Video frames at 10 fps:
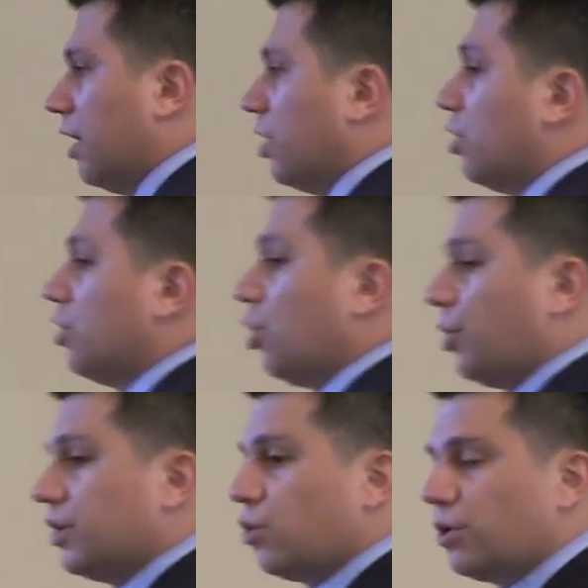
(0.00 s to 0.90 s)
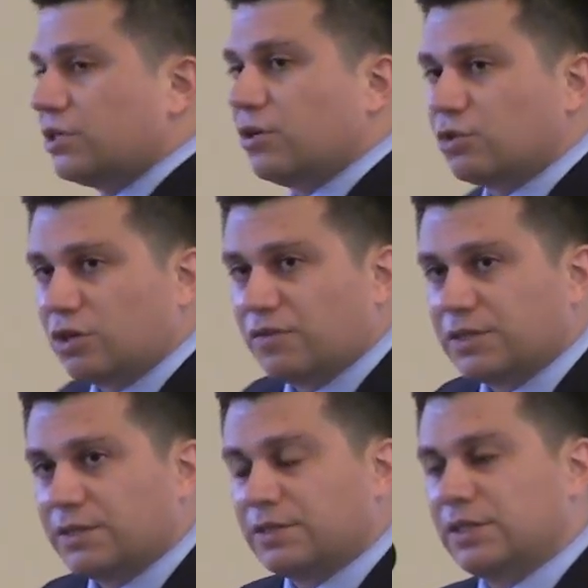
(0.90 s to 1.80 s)
uh, going towards those
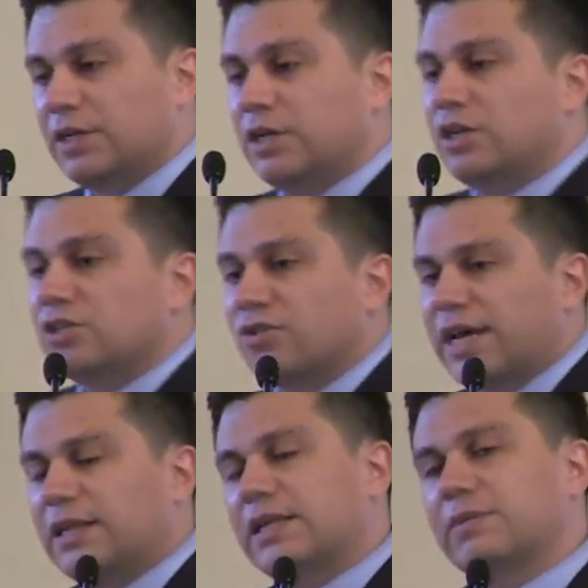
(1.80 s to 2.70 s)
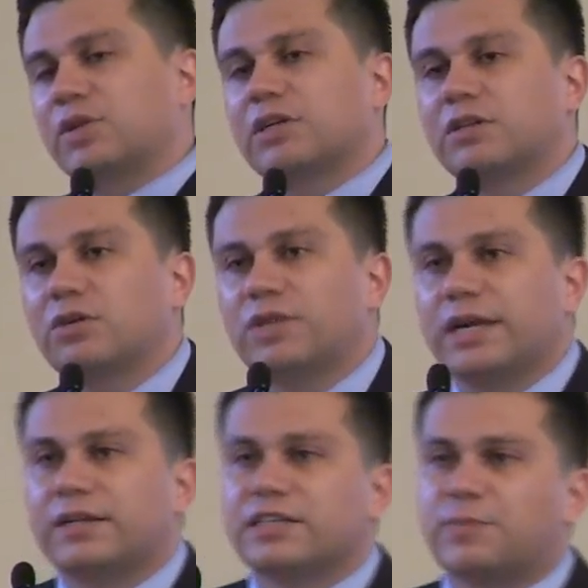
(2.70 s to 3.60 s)
services. So that led them to conclude
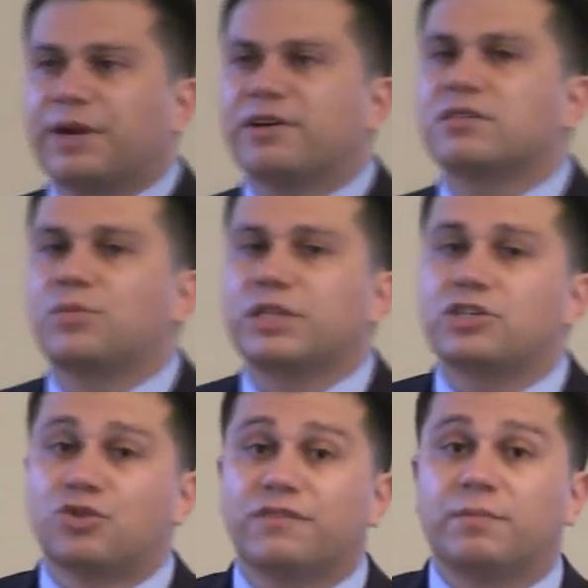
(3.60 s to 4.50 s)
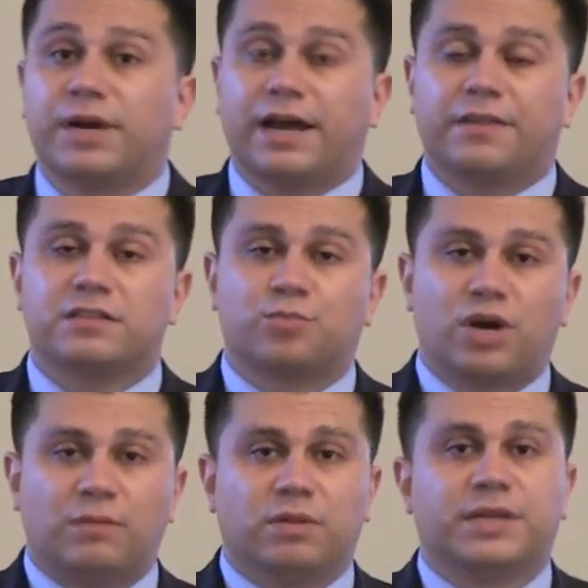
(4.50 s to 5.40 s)
that disparities are really driven by this
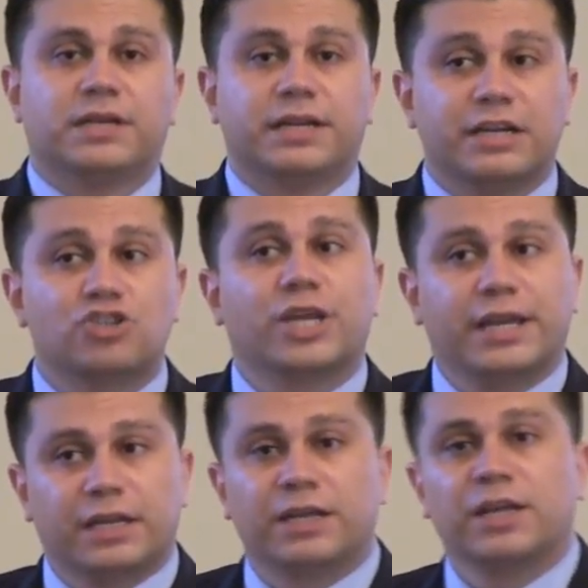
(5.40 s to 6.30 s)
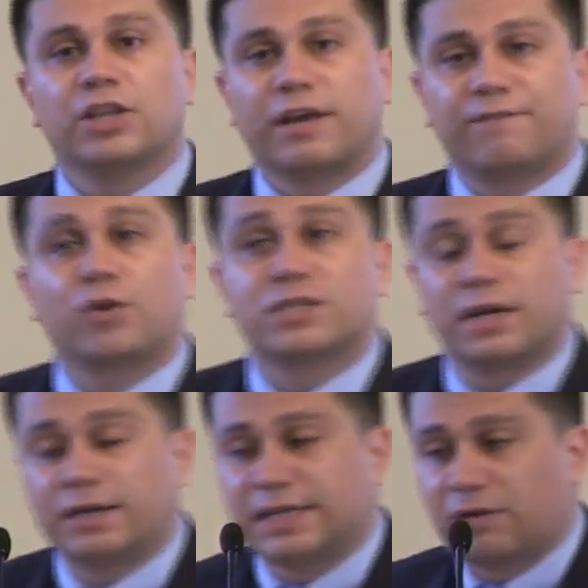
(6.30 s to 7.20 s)
problem in initiating that first
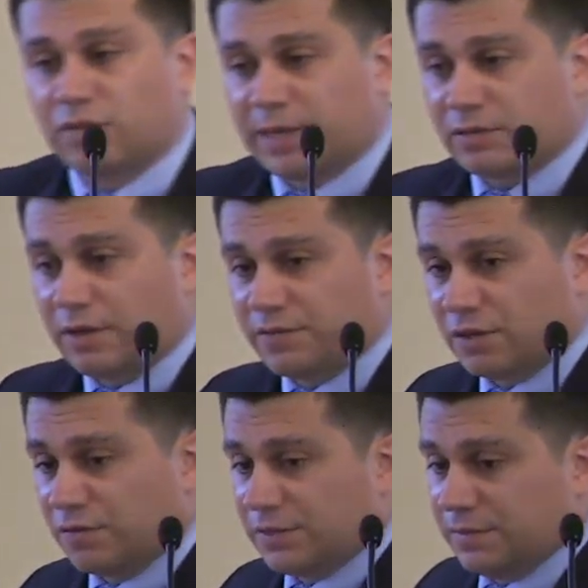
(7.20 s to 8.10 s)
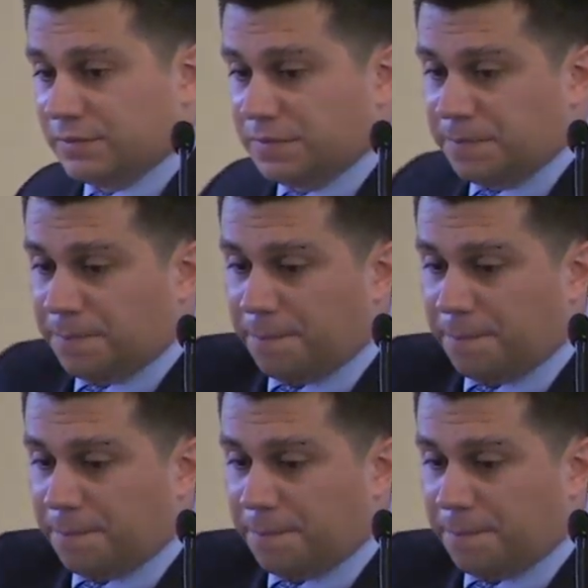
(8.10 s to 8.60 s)
contact with mental health services.